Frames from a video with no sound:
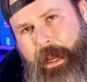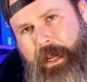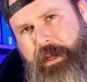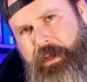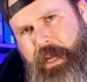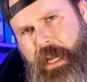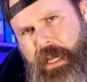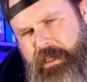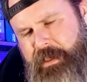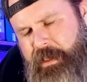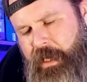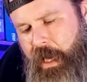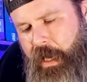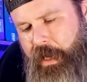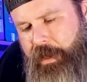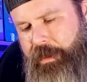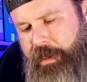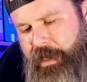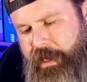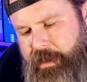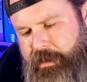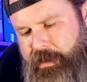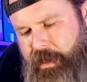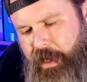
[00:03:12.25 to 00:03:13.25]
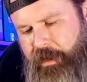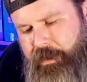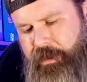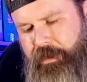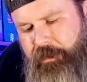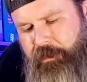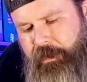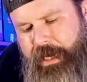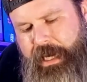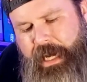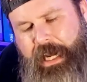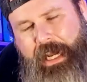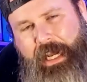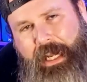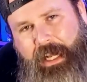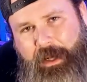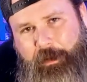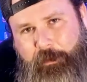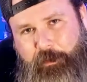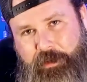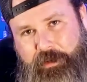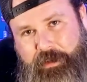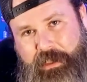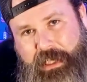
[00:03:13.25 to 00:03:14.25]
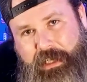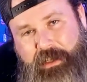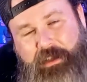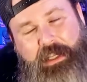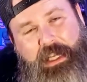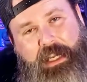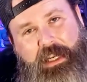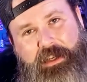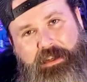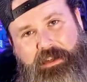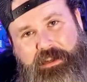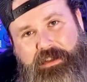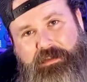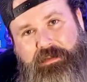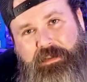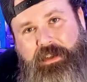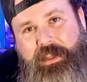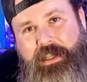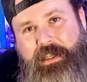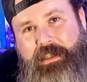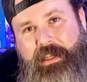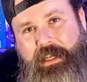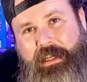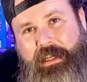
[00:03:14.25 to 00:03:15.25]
And yes, these 3 animals here that I used for this